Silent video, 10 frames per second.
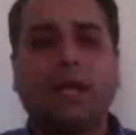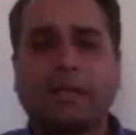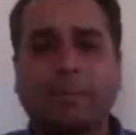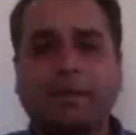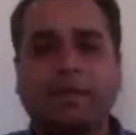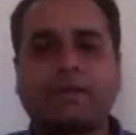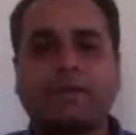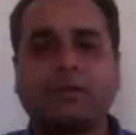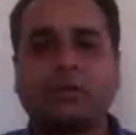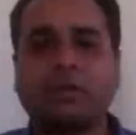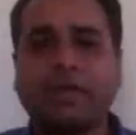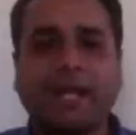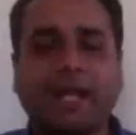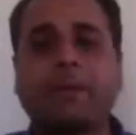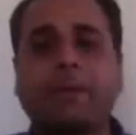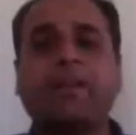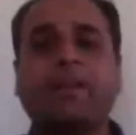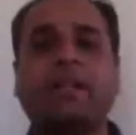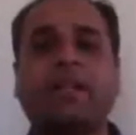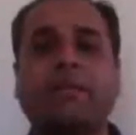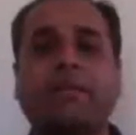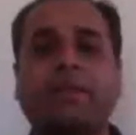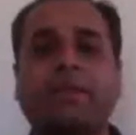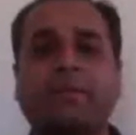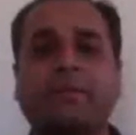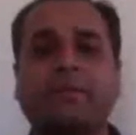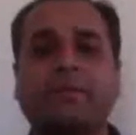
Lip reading: expressed through the direct patient language.